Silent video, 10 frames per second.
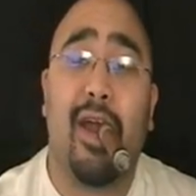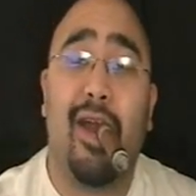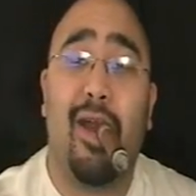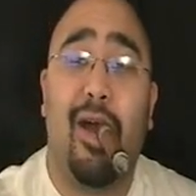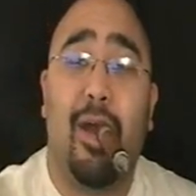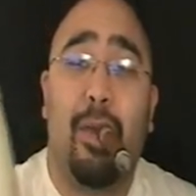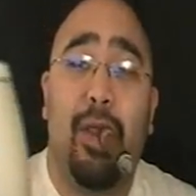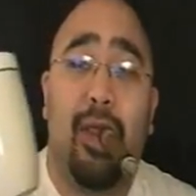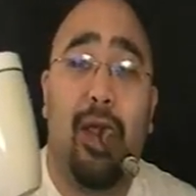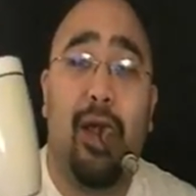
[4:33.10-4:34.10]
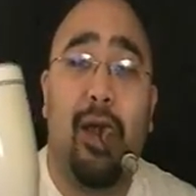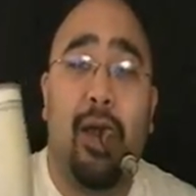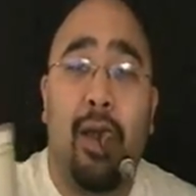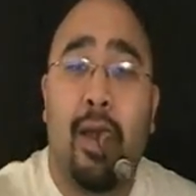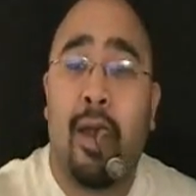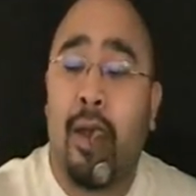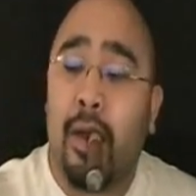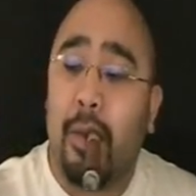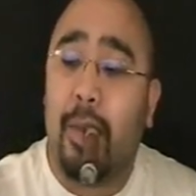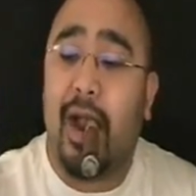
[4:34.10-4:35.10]
along with
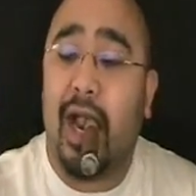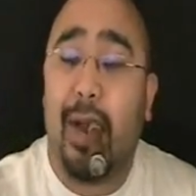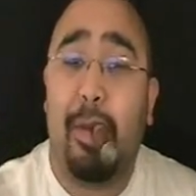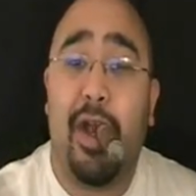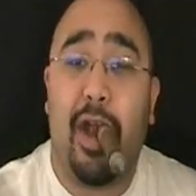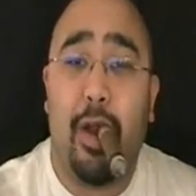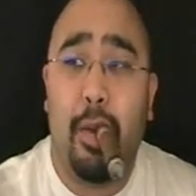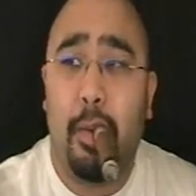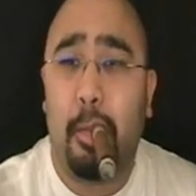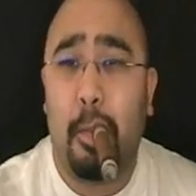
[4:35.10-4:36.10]
Wild Cup with Joe.